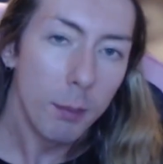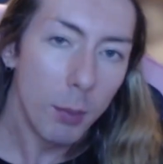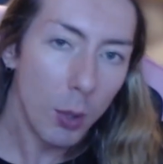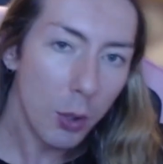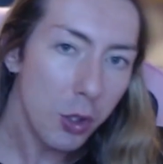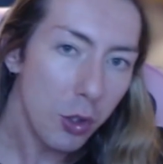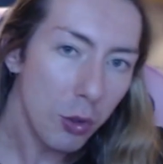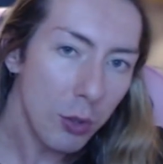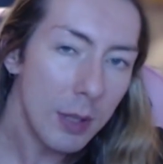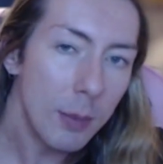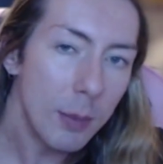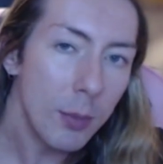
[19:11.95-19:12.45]
Most
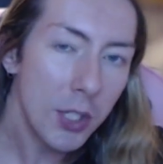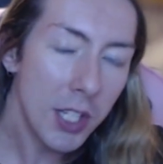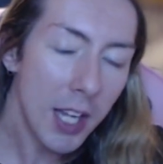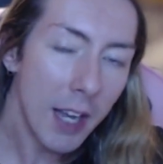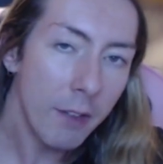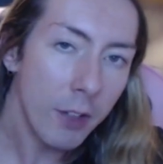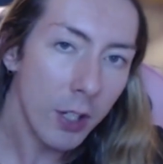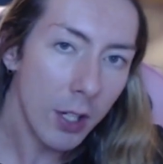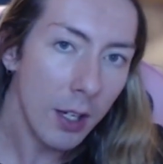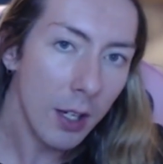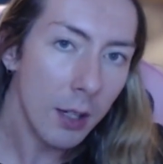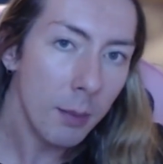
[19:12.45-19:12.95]
streamers have
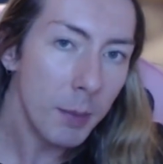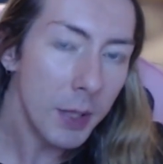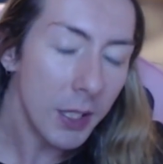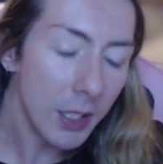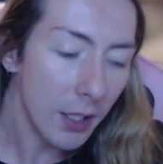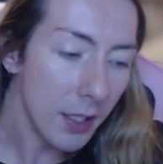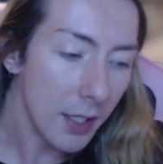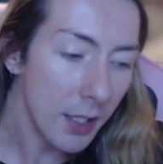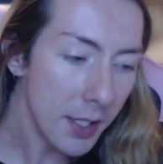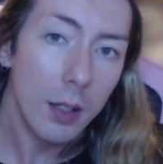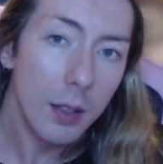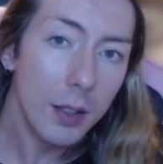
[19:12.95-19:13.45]
it on
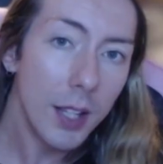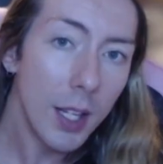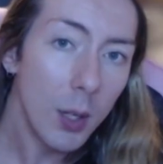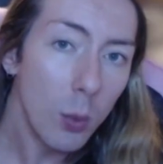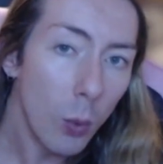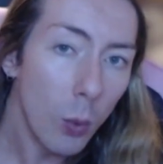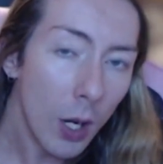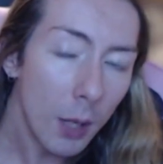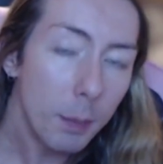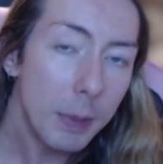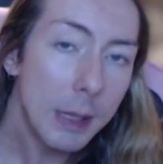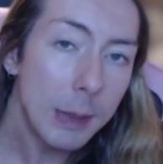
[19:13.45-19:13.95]
because they
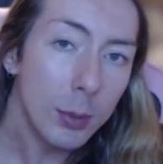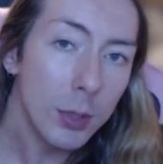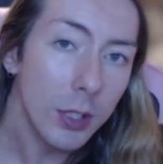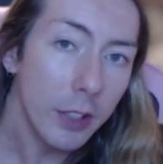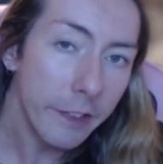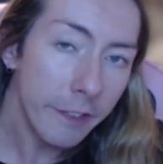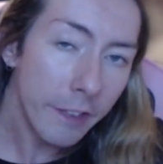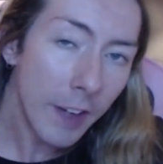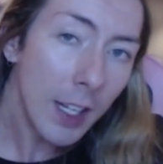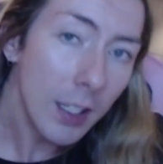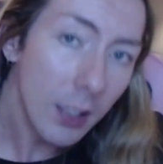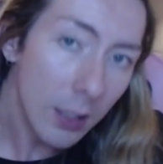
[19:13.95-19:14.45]
want people to
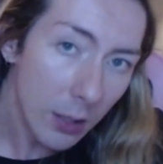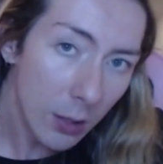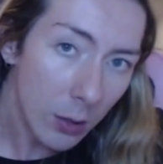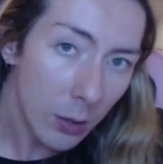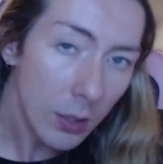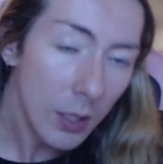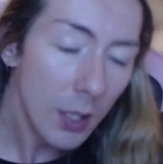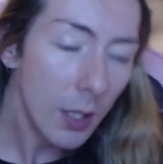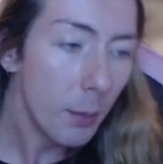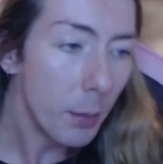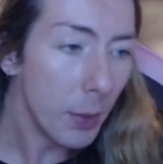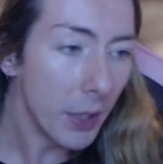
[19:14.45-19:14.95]
follow,
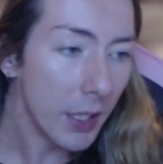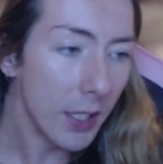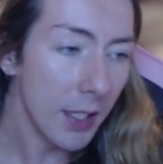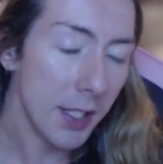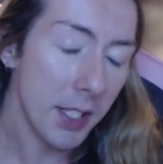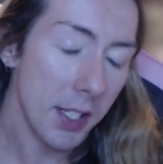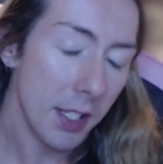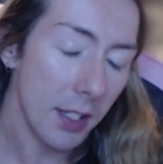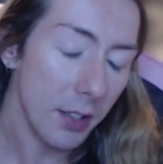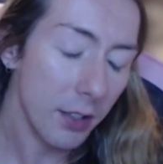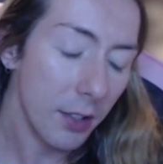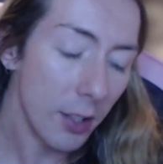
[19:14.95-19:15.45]

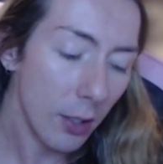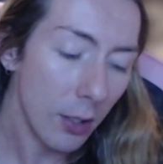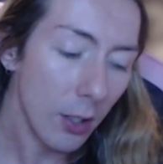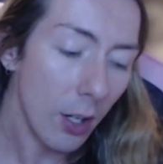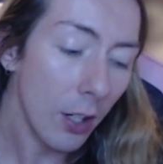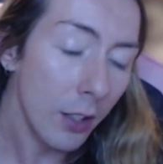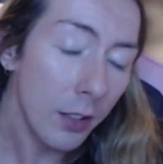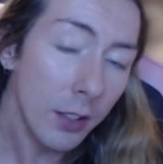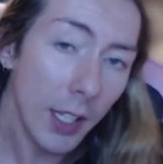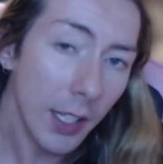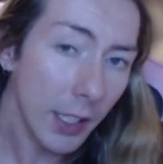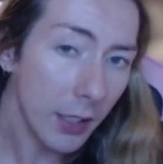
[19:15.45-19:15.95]
because they're
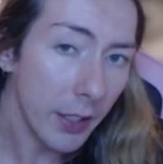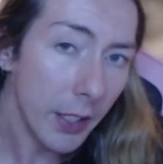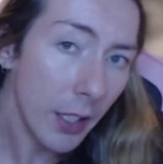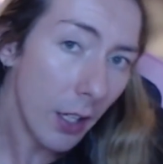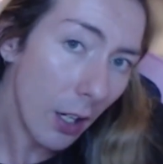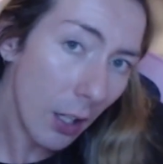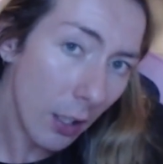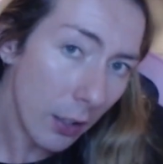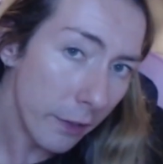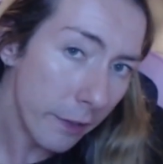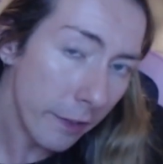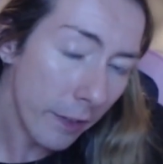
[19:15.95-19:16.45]
unlikely to
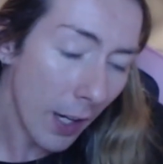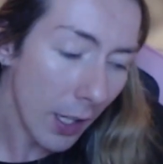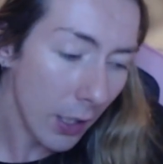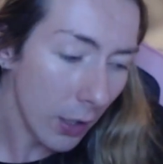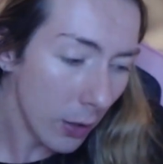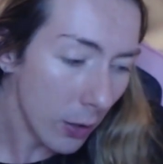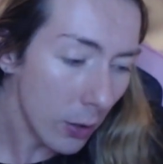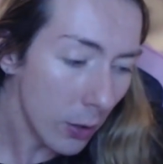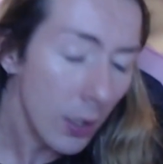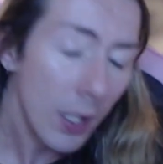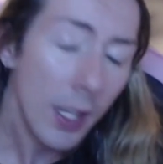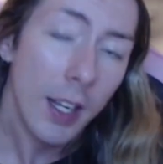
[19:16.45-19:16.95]

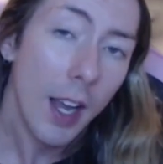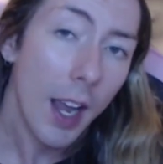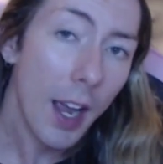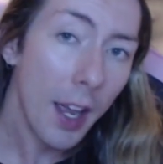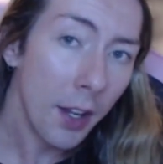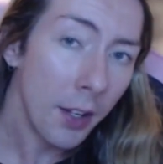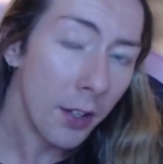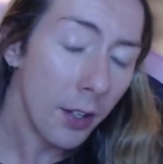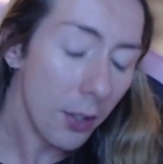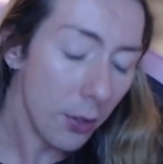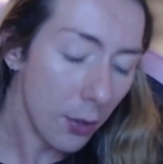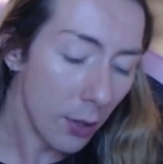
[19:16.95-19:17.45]
unfollow,
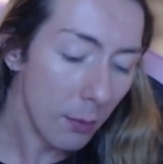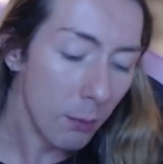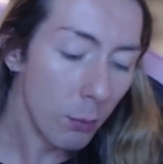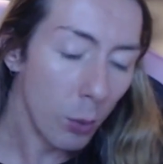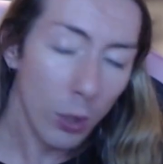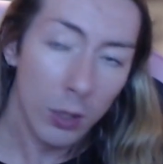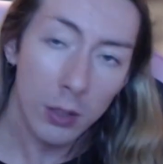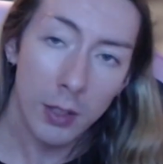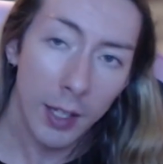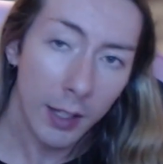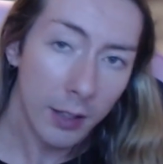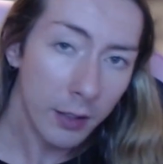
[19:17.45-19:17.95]
and they're more
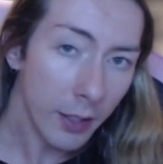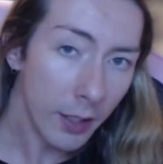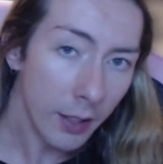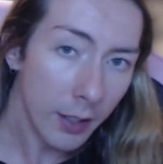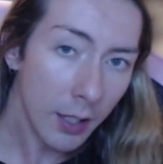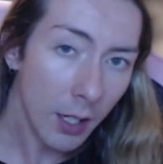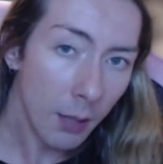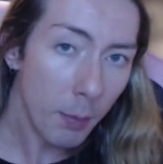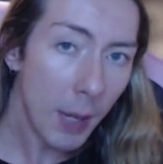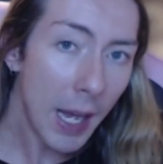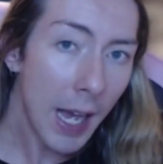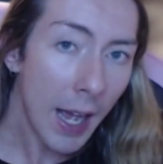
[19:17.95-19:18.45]
likely to
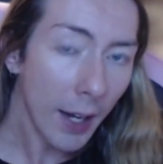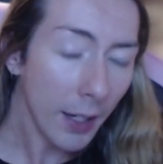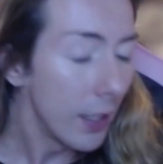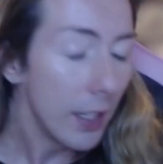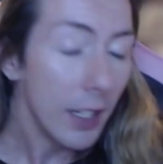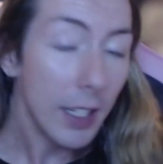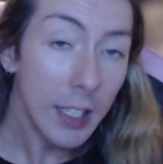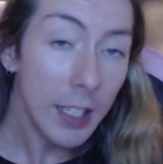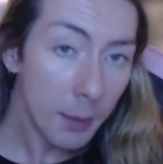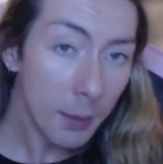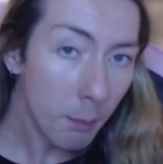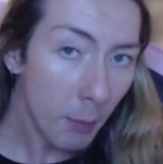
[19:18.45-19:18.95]
come back.
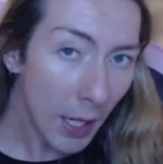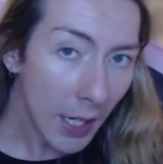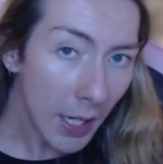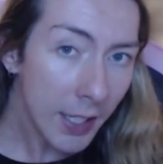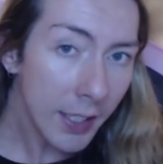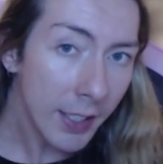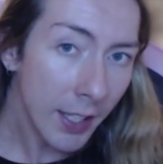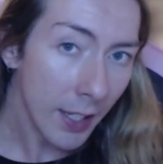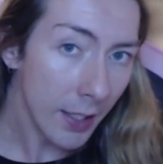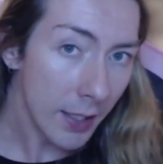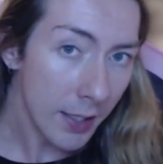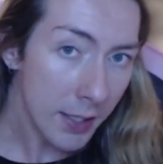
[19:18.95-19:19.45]
In my
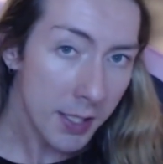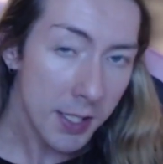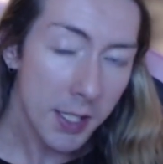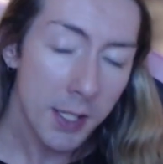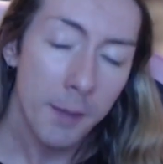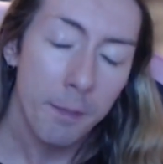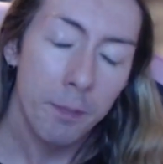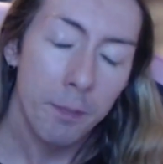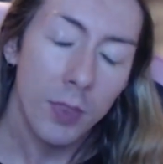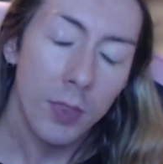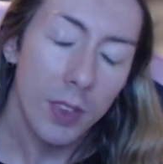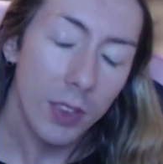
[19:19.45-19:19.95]
case,
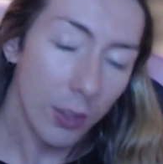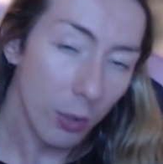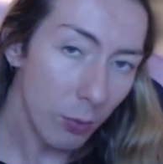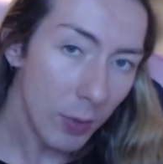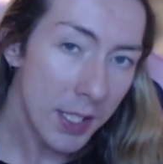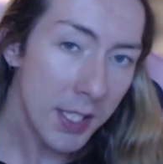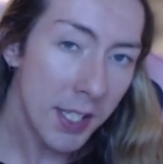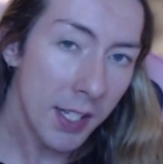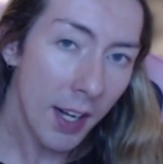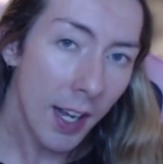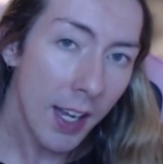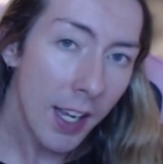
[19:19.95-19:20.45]
the
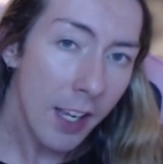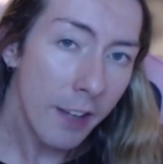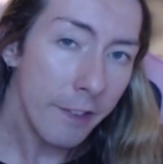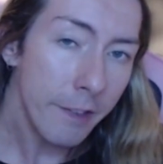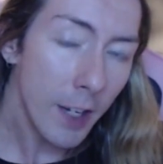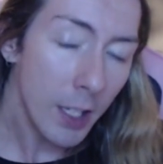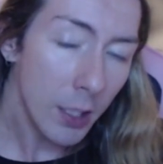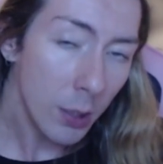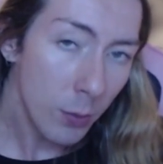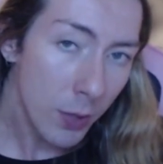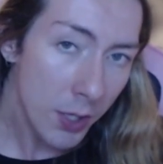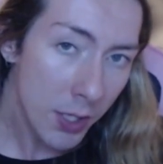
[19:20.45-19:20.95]
reason I have
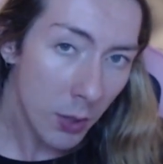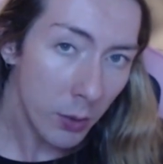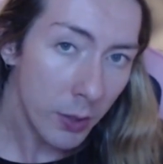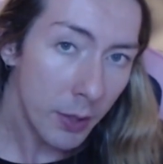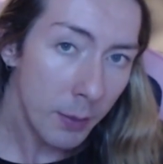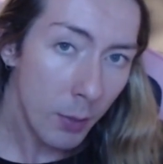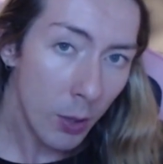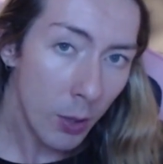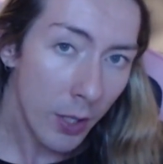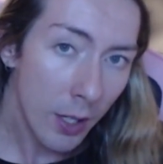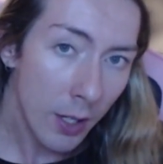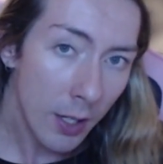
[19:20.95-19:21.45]
followers only
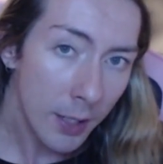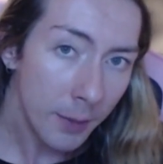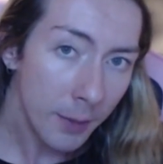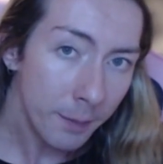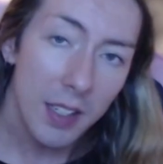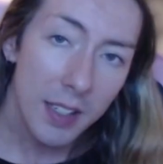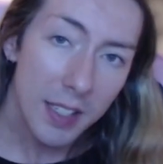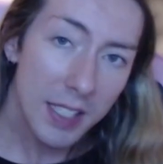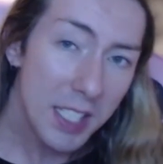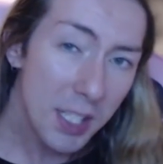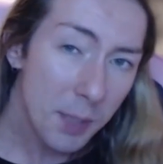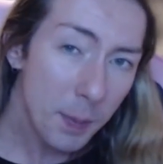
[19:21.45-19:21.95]
mode on
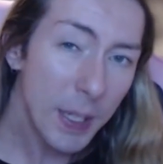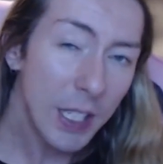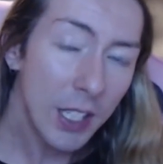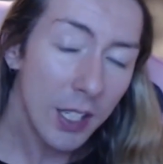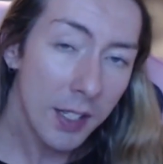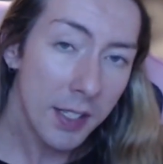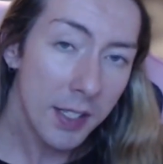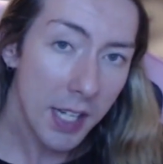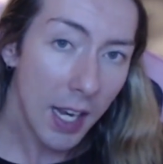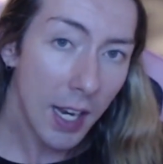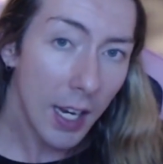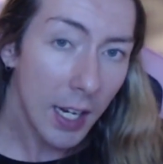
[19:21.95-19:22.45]
is
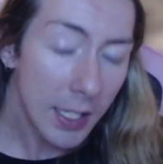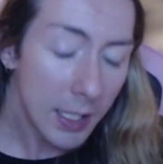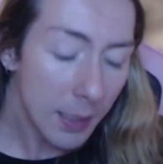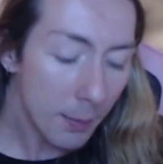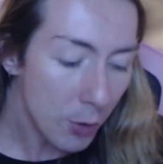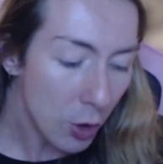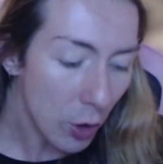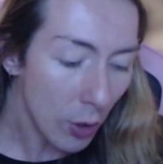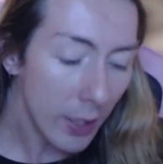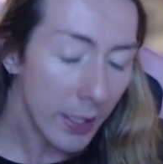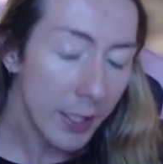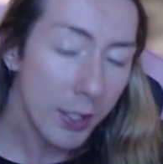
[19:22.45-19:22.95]
because I am
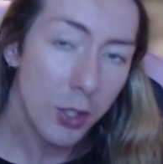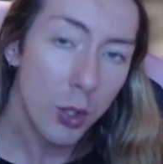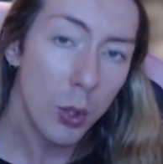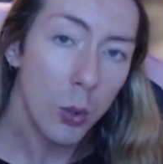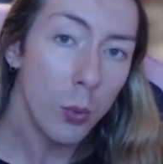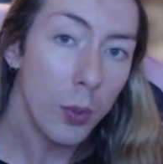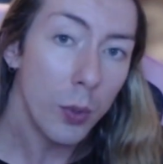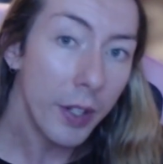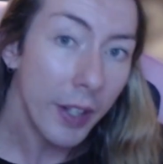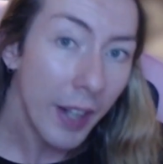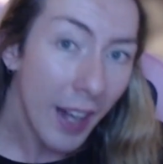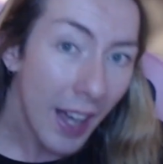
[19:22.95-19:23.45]
trying to
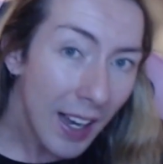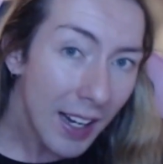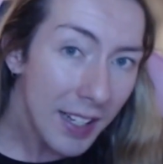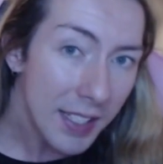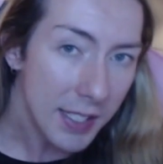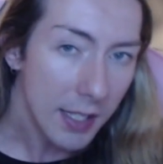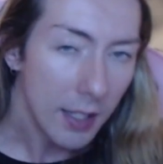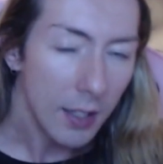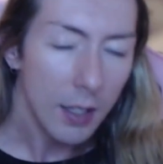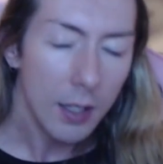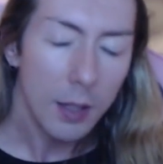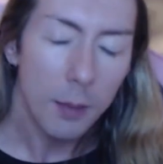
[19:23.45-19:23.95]
not
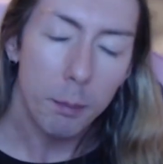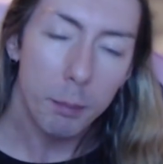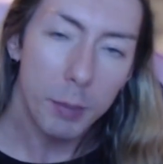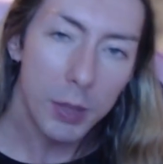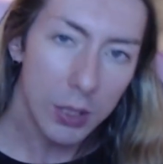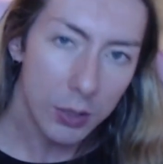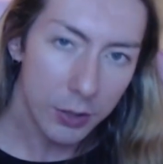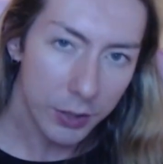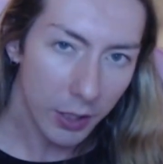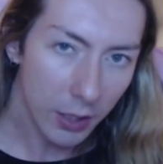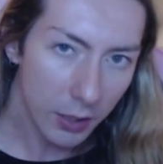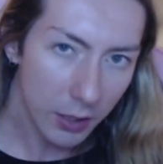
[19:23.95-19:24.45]

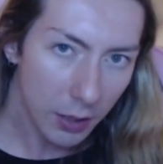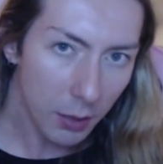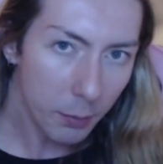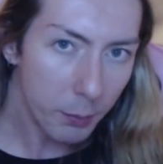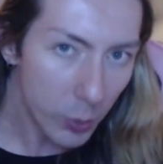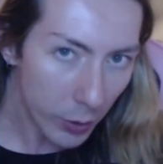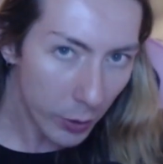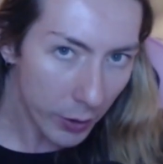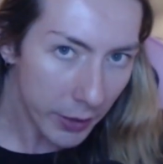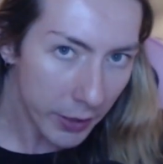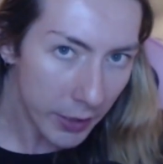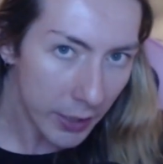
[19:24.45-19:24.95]
build a
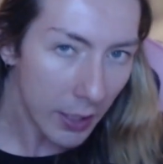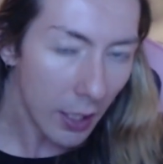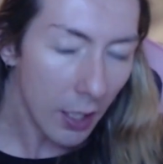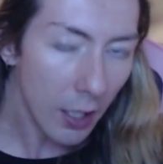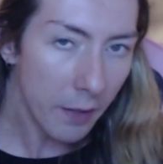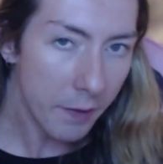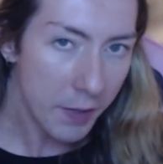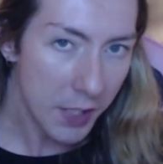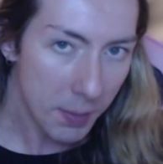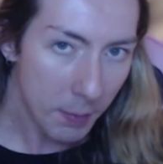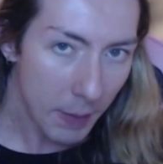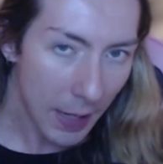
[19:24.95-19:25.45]
community
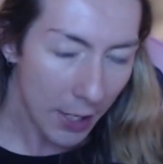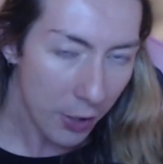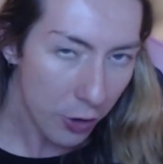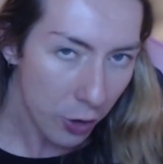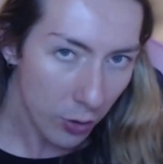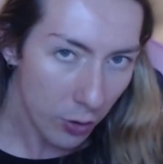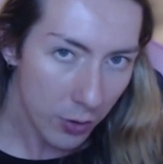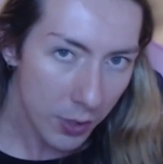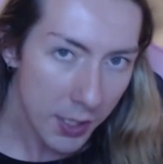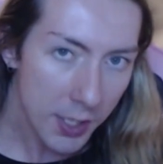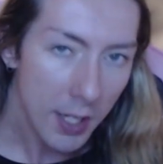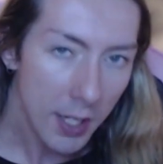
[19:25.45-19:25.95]
of
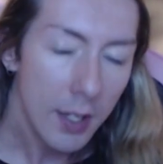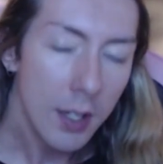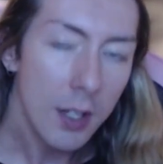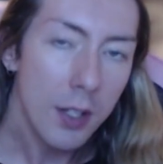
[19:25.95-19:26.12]
smashers.